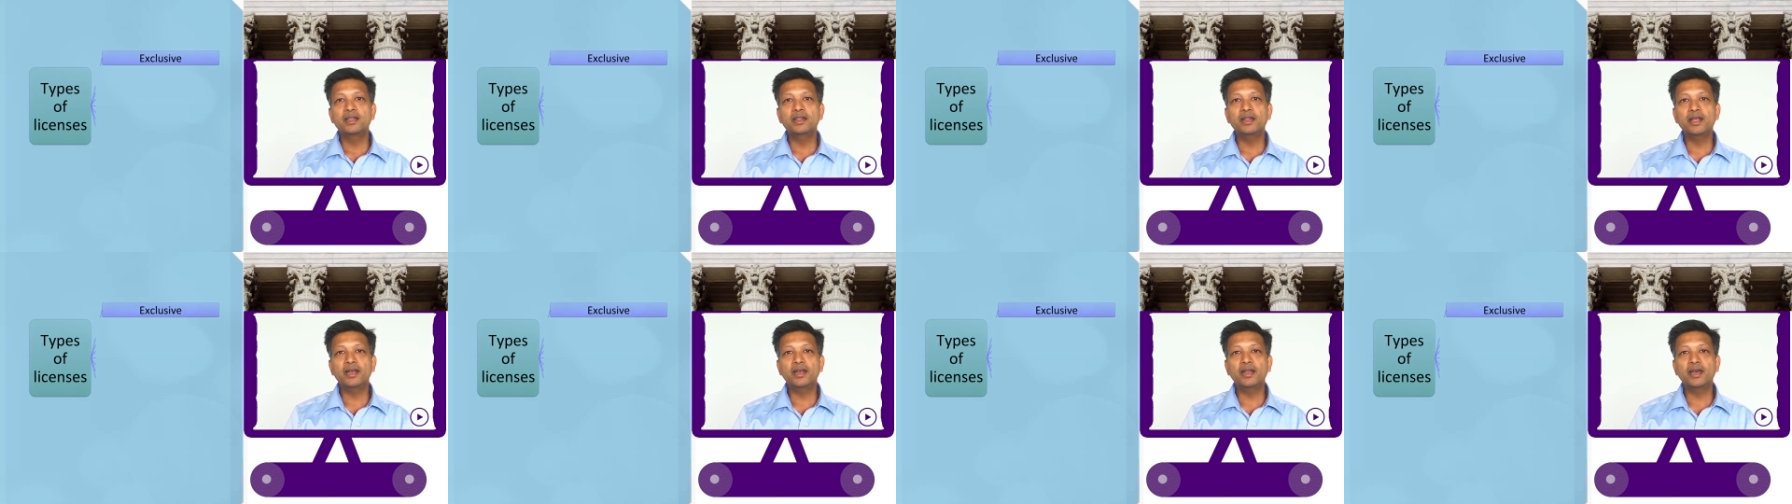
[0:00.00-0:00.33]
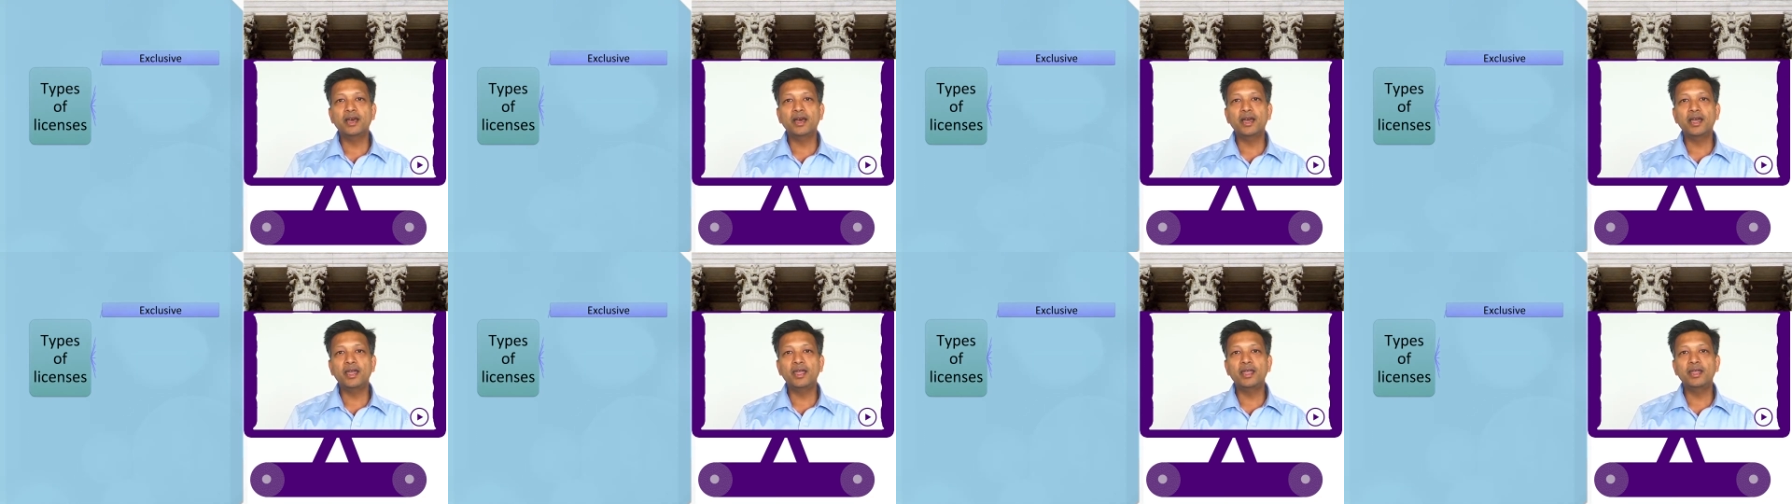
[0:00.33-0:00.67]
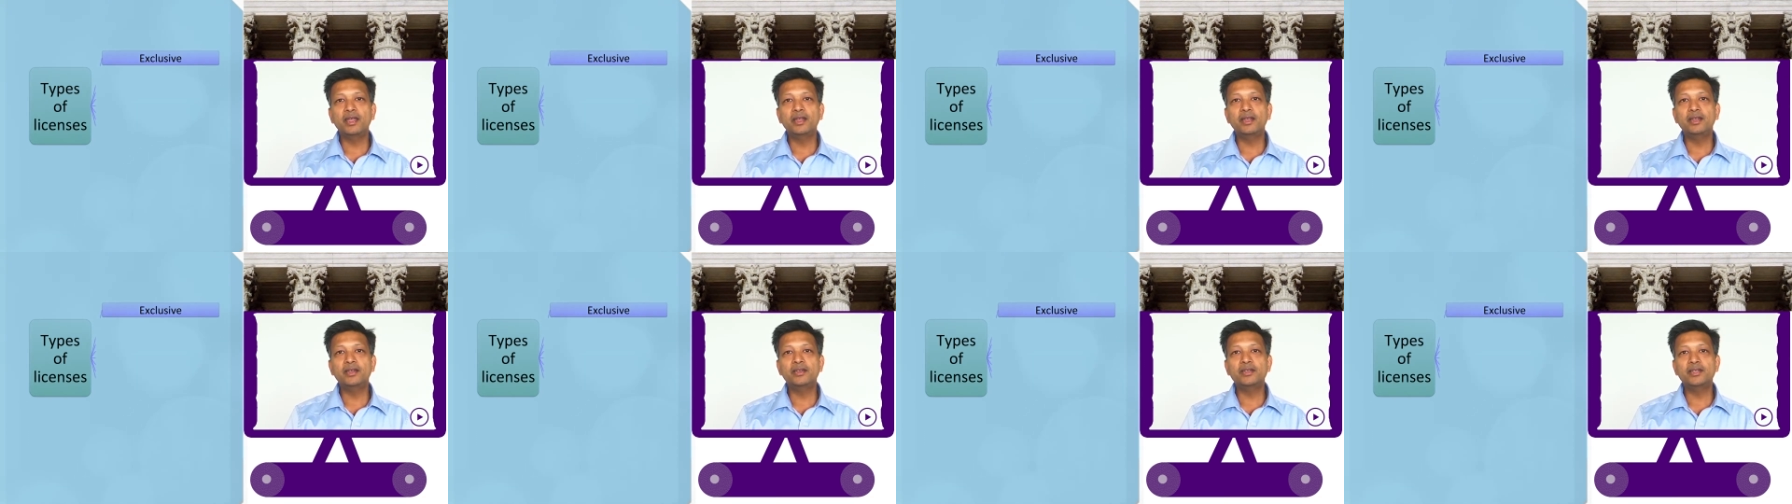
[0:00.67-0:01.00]
that
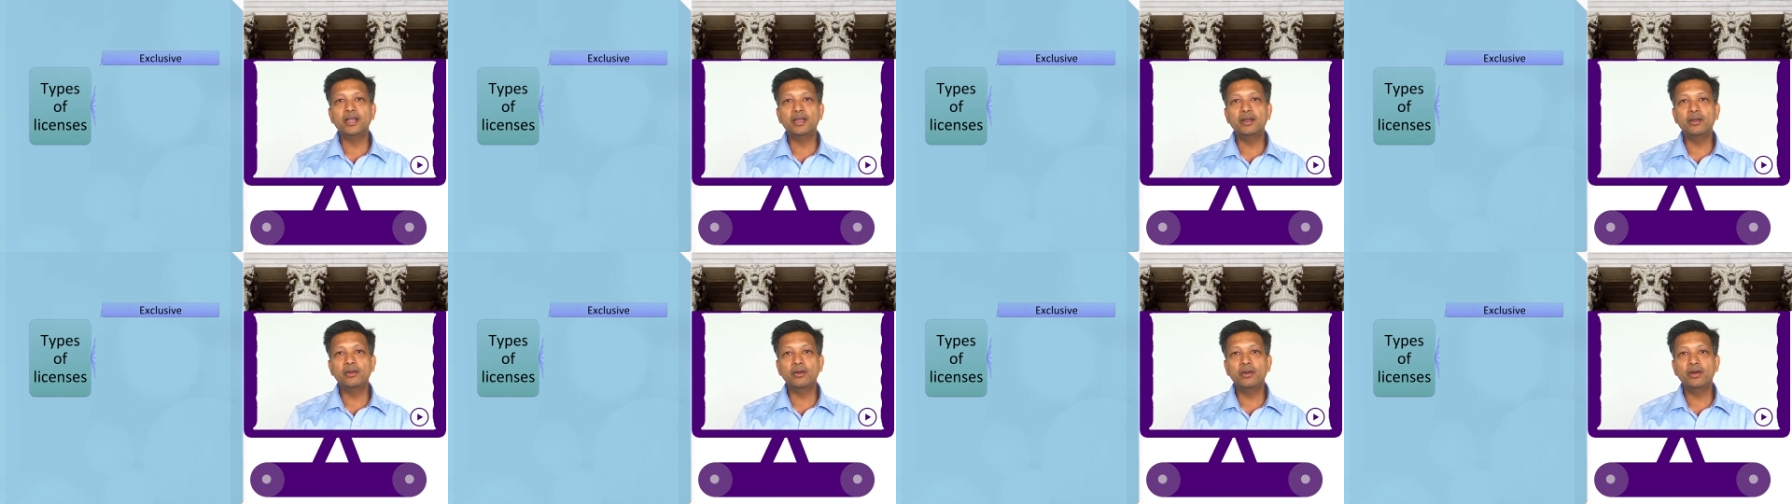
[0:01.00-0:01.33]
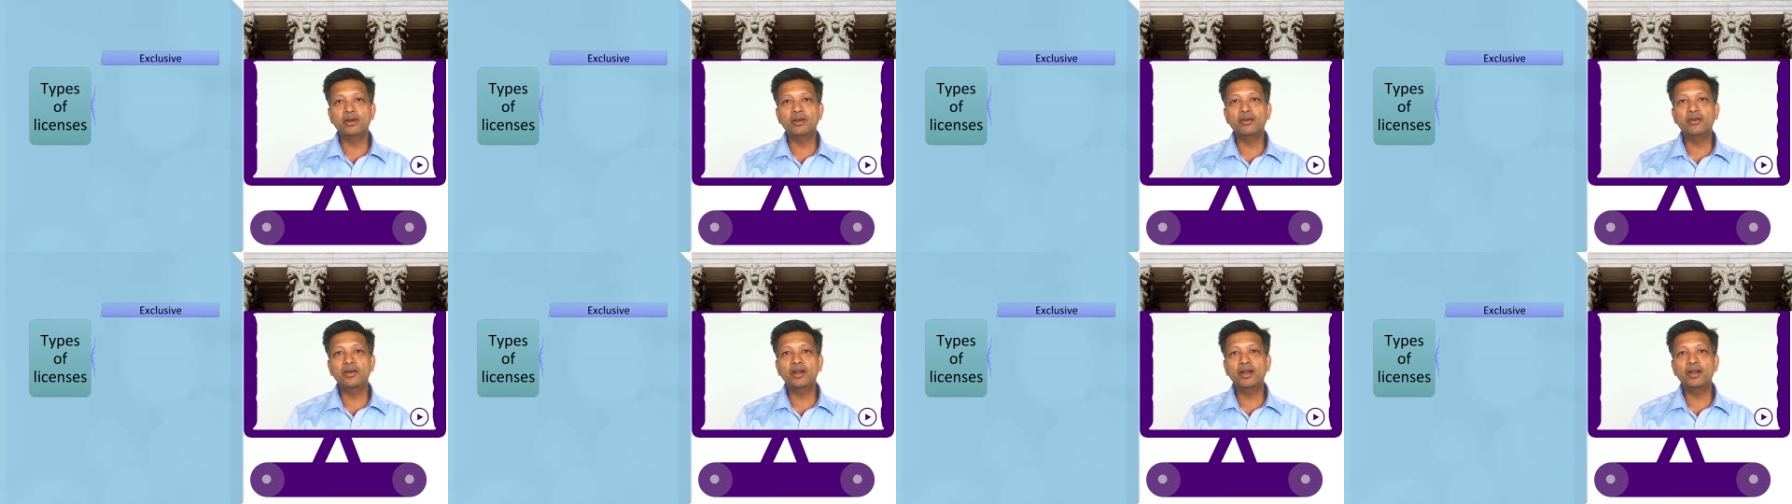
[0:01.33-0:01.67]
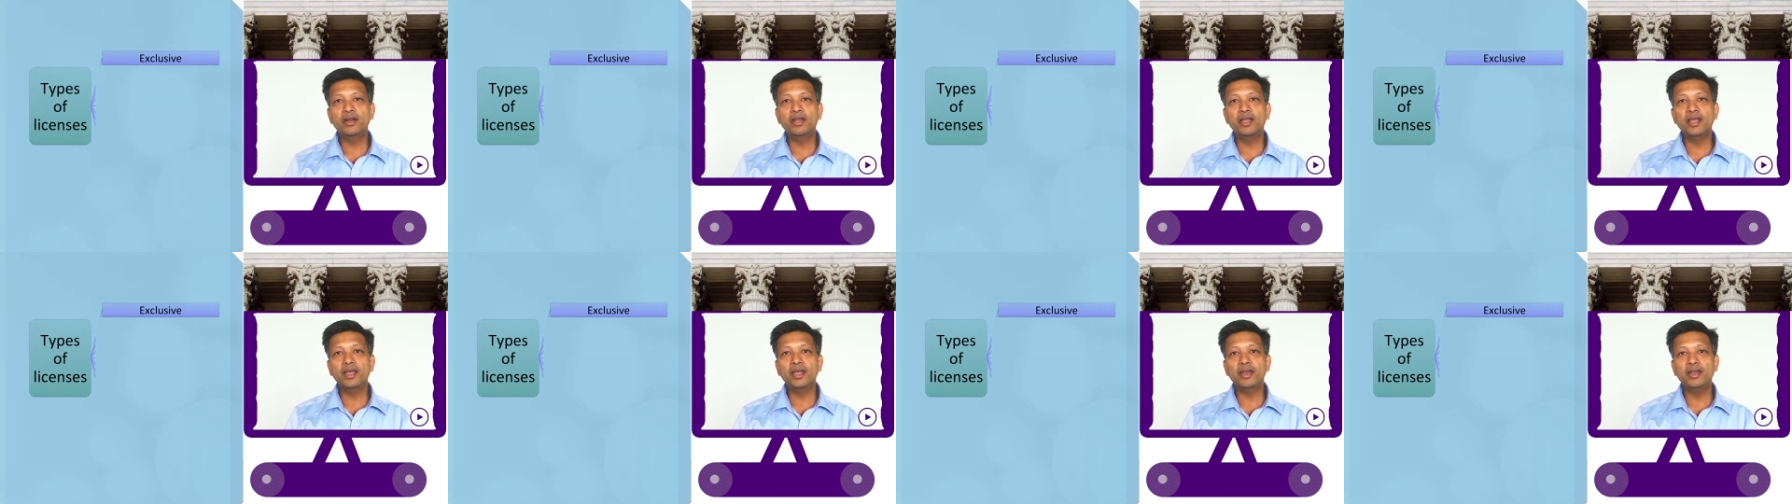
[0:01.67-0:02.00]
I shall not
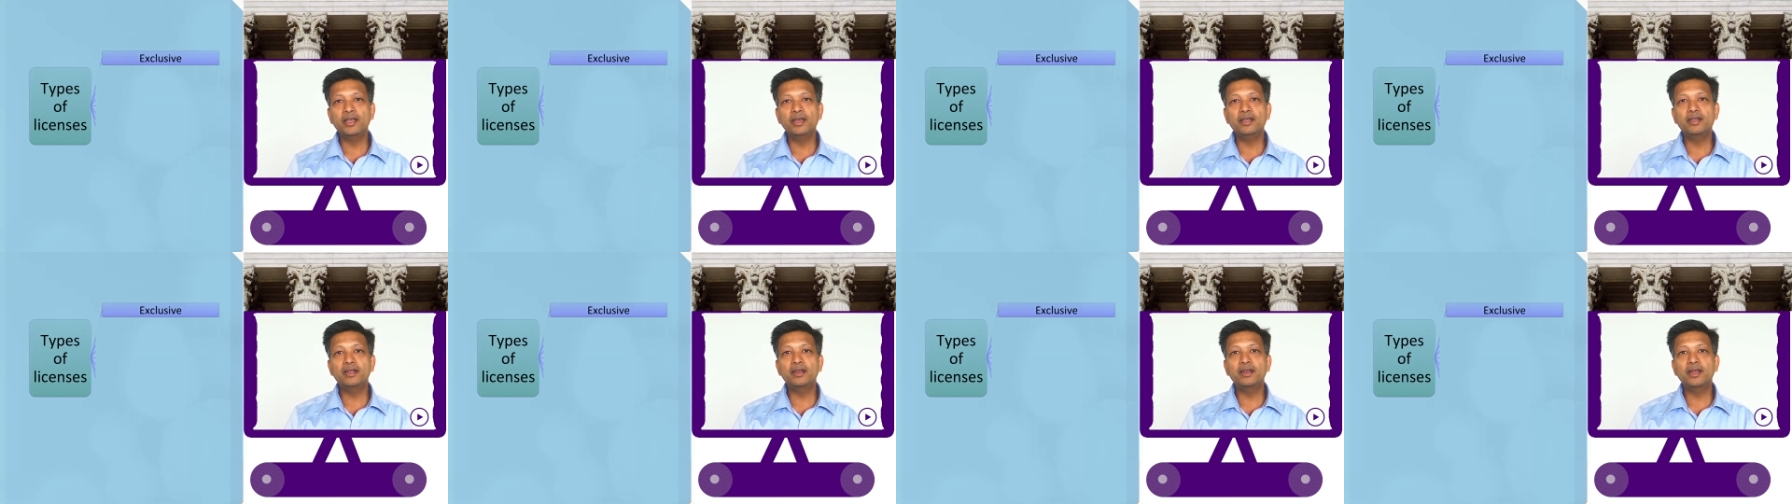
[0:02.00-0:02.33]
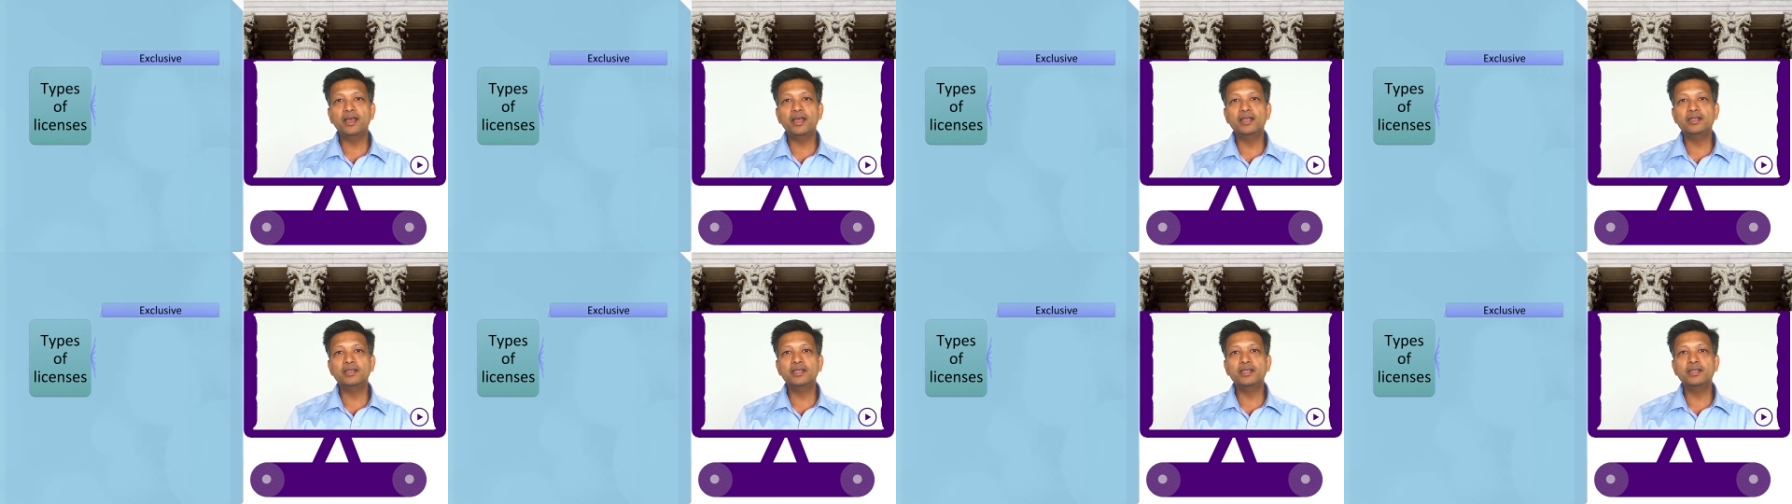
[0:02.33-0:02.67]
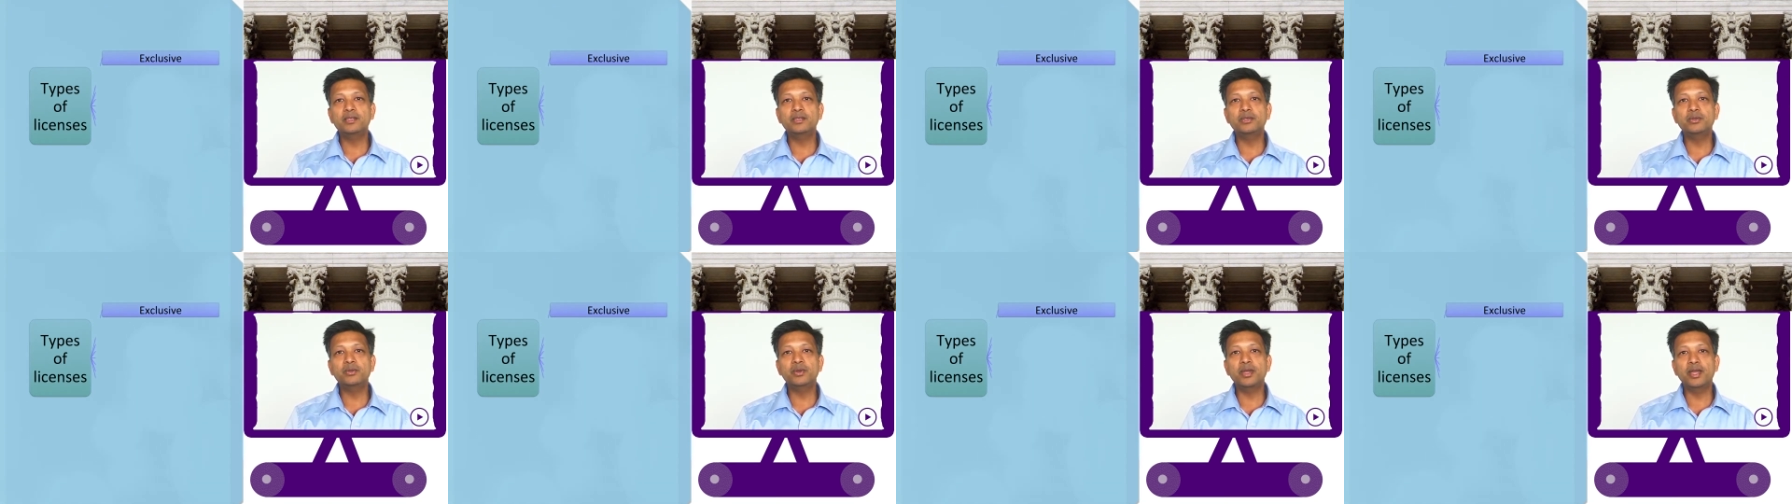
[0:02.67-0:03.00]
grant any other
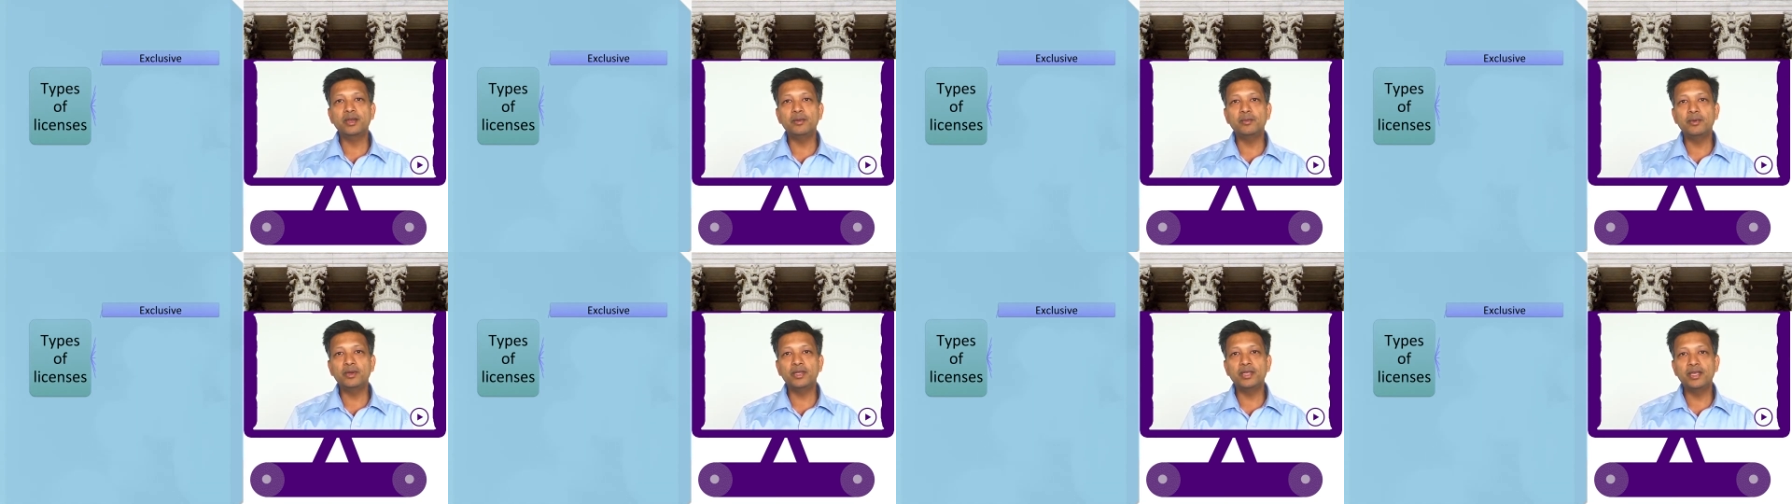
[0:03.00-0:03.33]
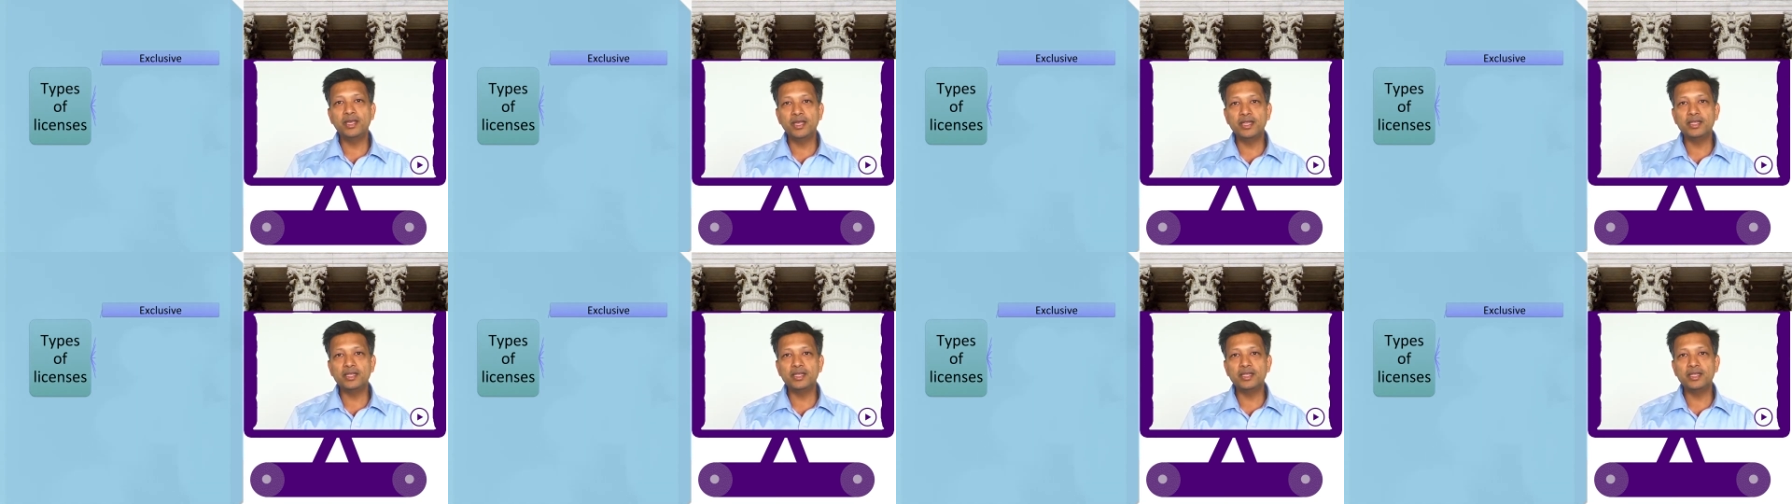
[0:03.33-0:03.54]
license to anybody